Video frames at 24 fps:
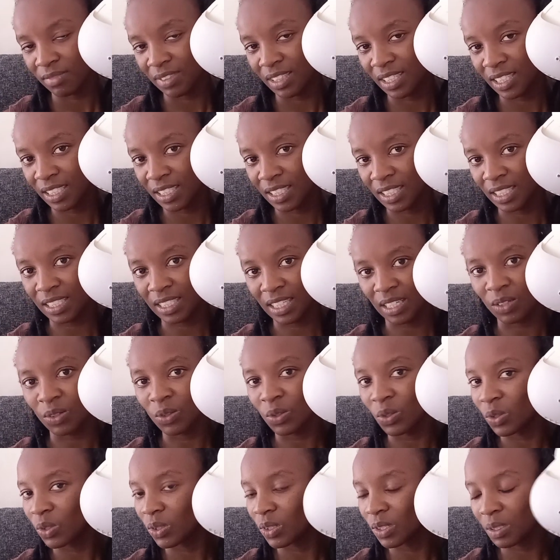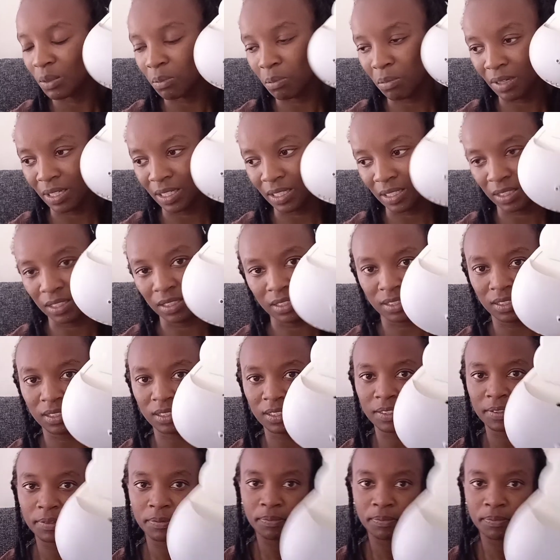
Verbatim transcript: this is a no don't buy this